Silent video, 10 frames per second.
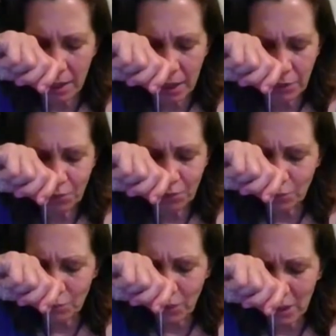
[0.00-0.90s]
it,
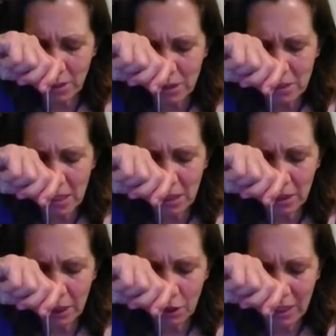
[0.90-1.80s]
it's
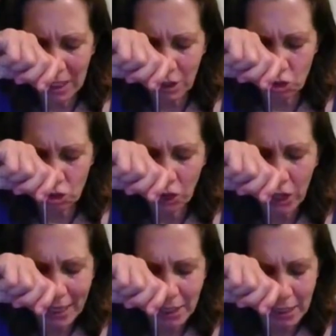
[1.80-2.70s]
suddenly looking
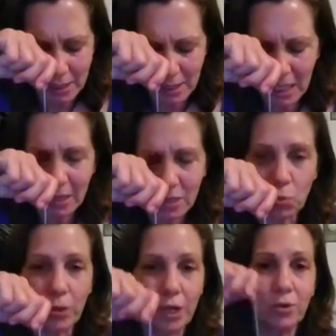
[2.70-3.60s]
gelatinous. That's
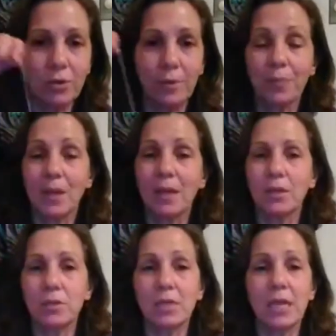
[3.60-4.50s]
weird.
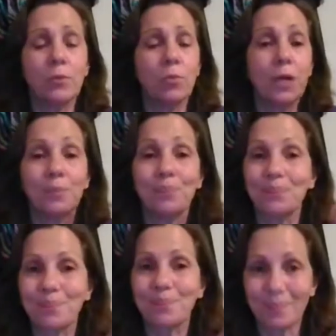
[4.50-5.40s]
You say, well,
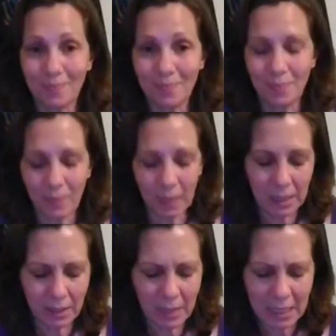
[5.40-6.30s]

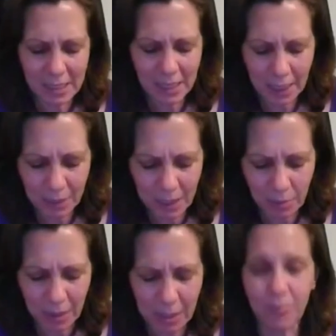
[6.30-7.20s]
I say that
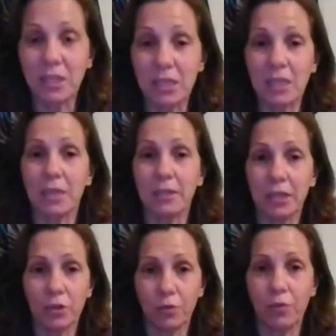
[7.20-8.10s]
because my cup did
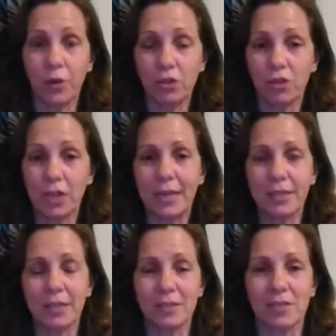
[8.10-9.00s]
suddenly look very
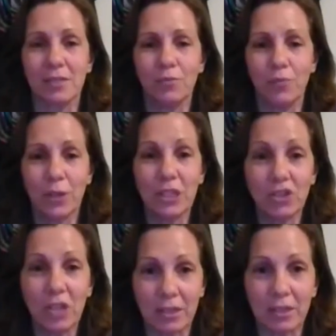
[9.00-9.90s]
gelatinous, very
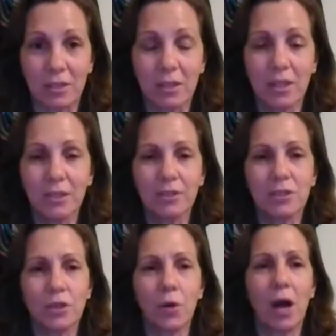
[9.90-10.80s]
thick.
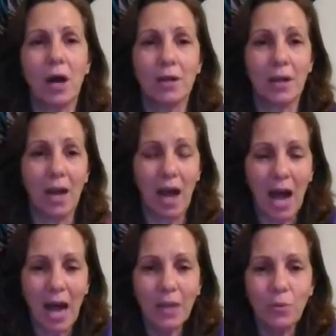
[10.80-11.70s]
So
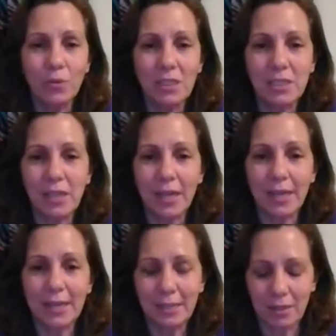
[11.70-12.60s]
I would
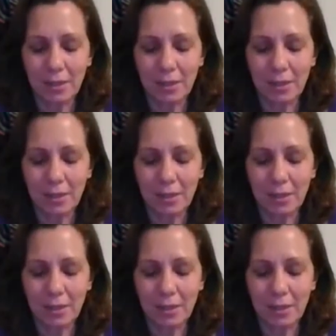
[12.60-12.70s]
say